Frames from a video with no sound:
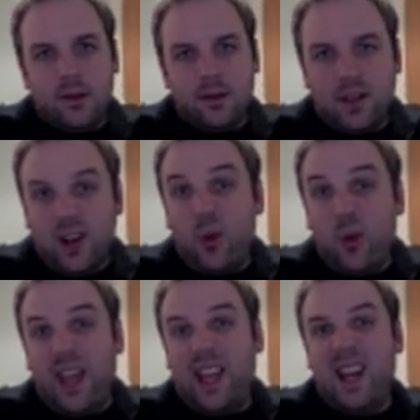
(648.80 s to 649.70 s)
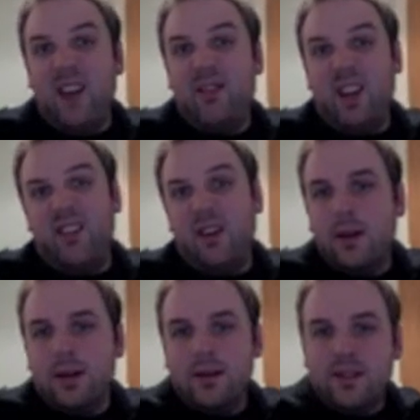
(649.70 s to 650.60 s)
So I can hold that key down forever
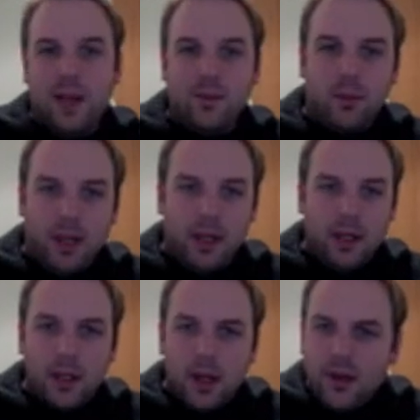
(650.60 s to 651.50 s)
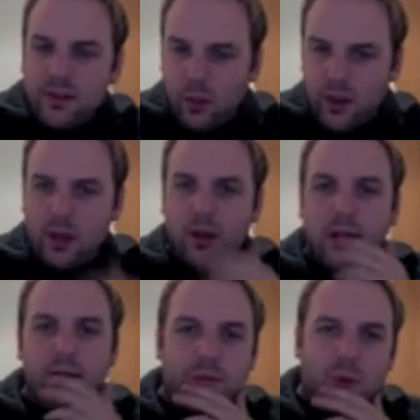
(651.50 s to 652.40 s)
and it just keeps repeating. So what you're
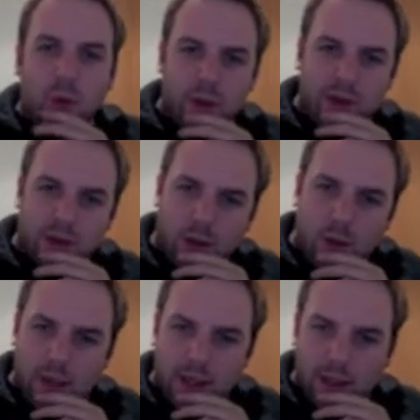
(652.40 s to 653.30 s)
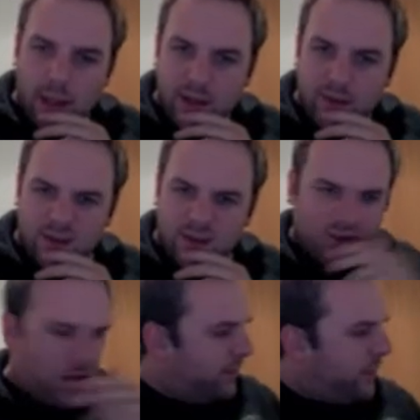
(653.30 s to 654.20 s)
looking for when you're looping is just
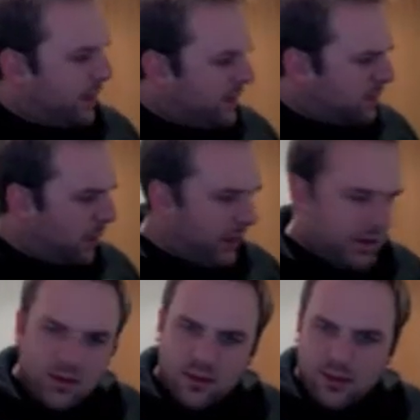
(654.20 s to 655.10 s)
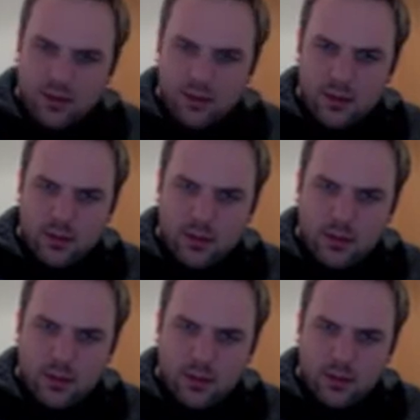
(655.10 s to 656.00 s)
try and find a spot
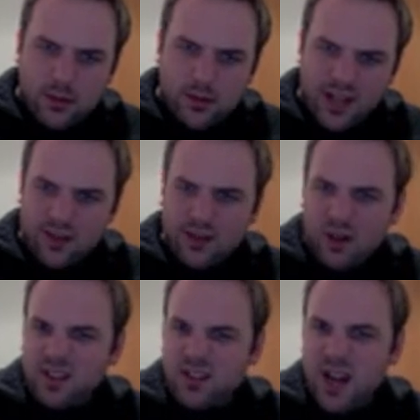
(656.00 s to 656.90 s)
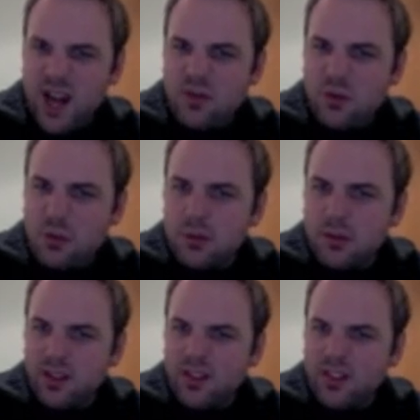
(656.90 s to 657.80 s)
that sounds nice and natural,
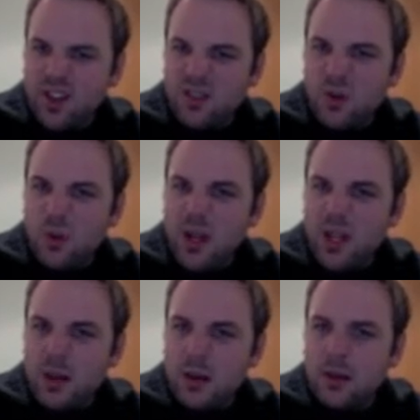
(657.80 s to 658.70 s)
doesn't sound too weird.